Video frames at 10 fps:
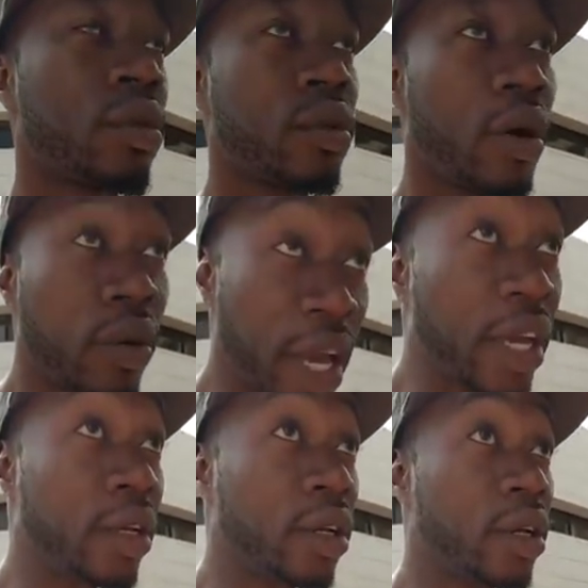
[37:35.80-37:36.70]
Okay?
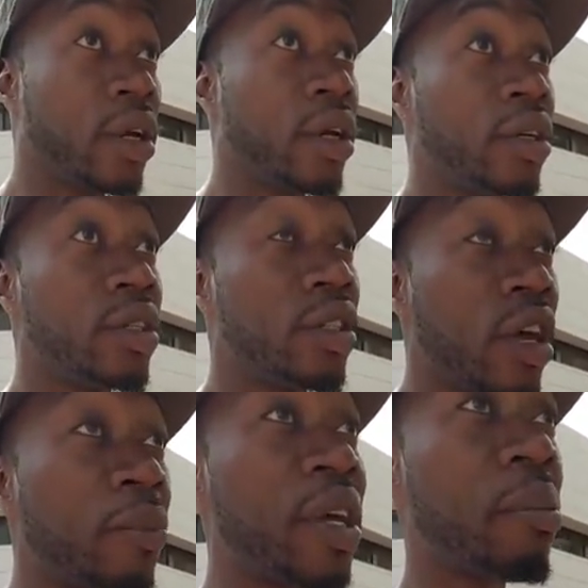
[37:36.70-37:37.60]

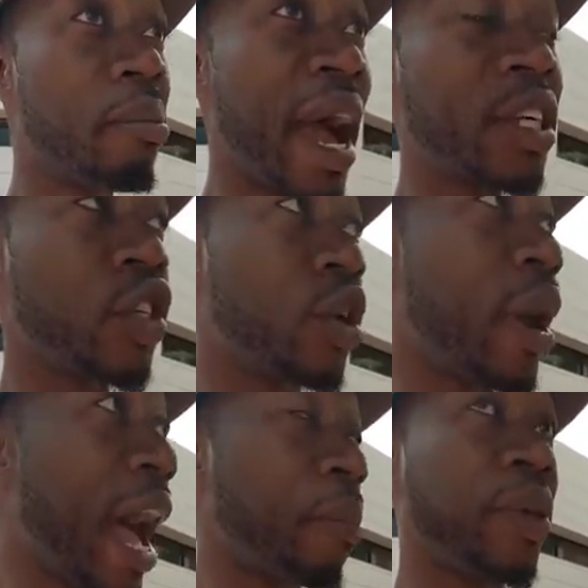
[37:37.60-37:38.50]
Something magical
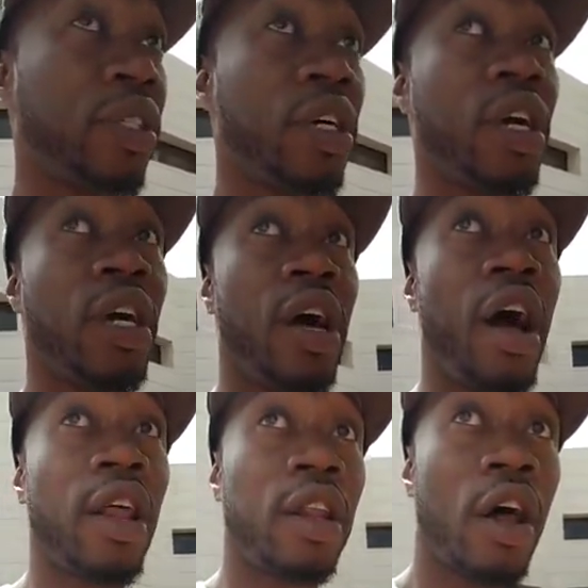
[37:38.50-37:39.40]
happens.
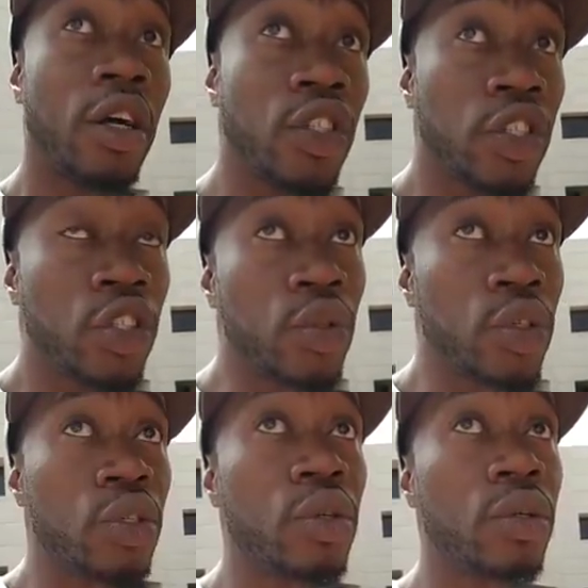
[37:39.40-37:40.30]
A
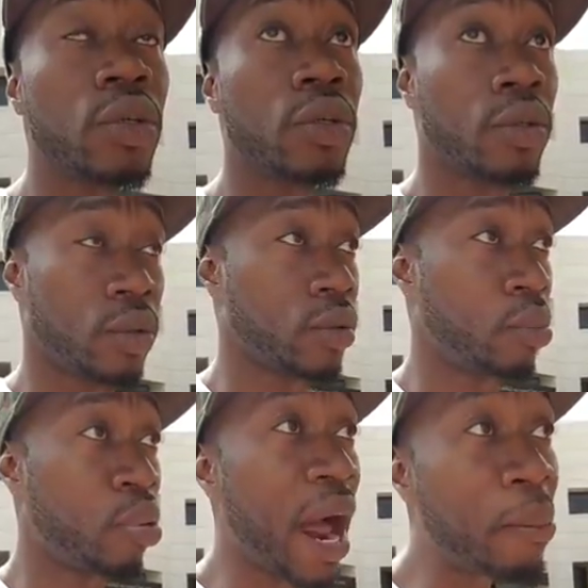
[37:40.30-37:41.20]
longitudinal
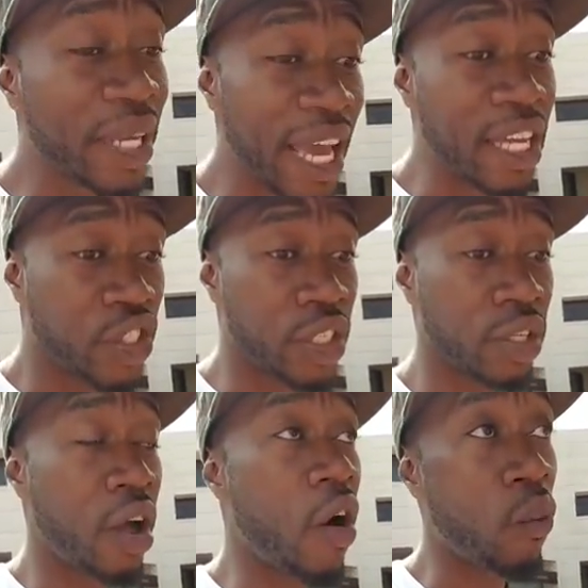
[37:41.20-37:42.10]
propagation
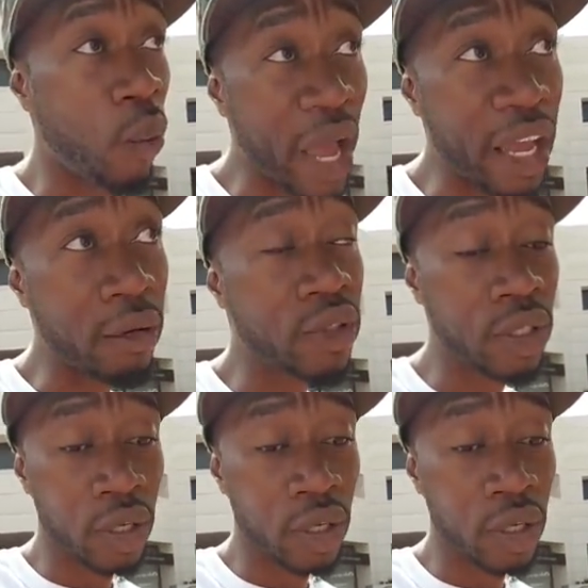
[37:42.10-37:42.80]
of waves